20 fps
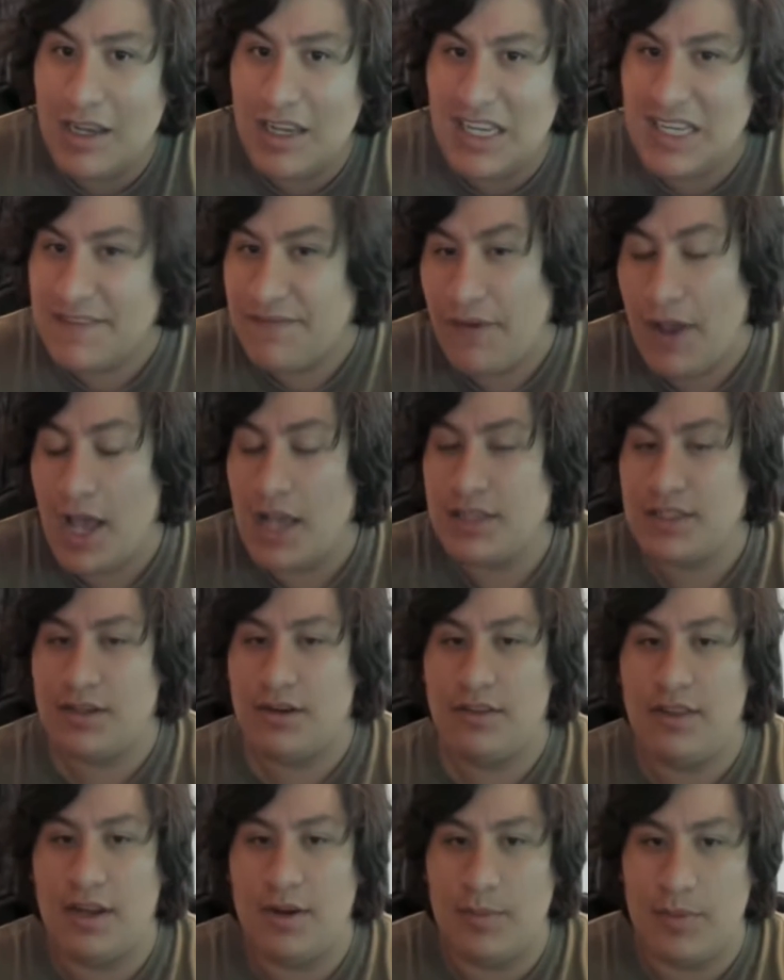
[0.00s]
faster
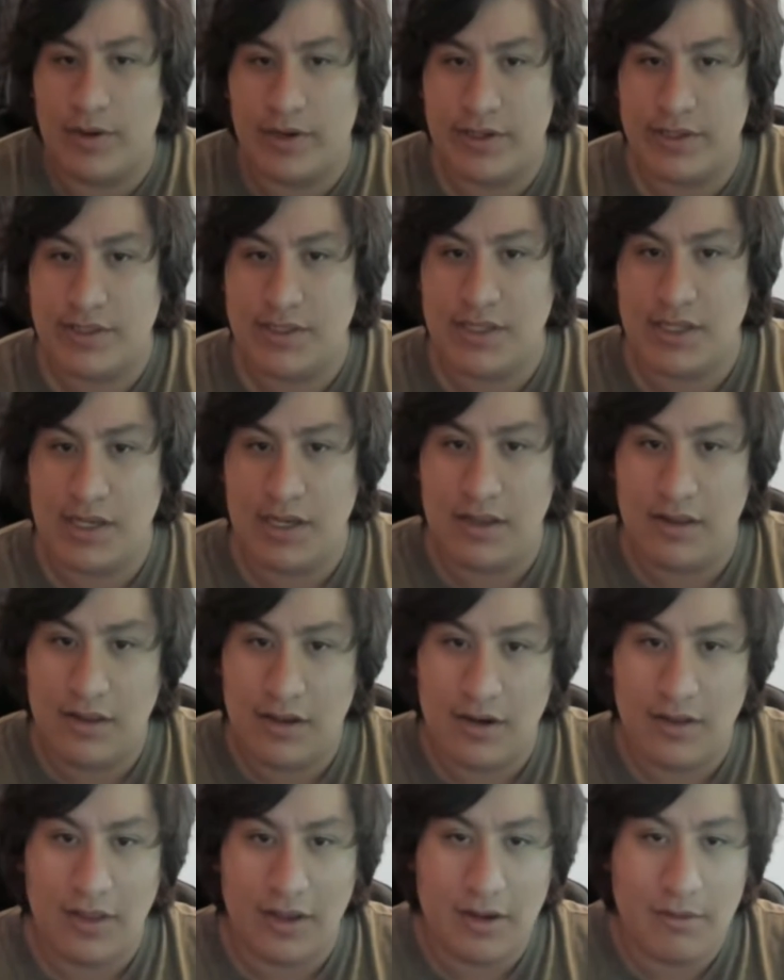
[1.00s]
than a person.
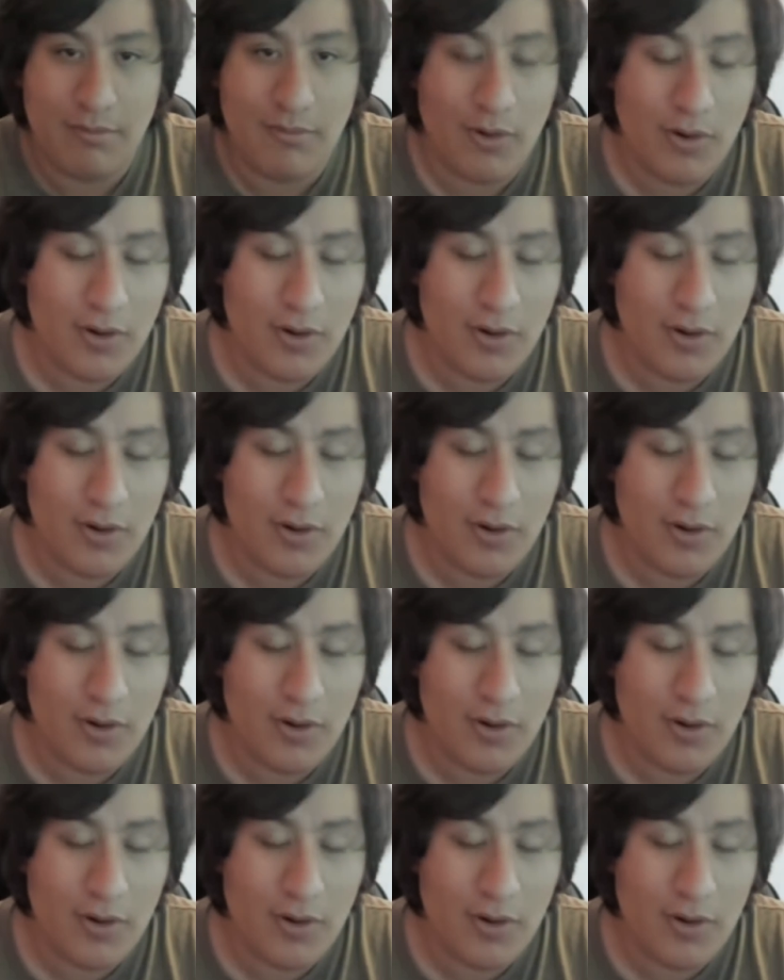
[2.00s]
They're like more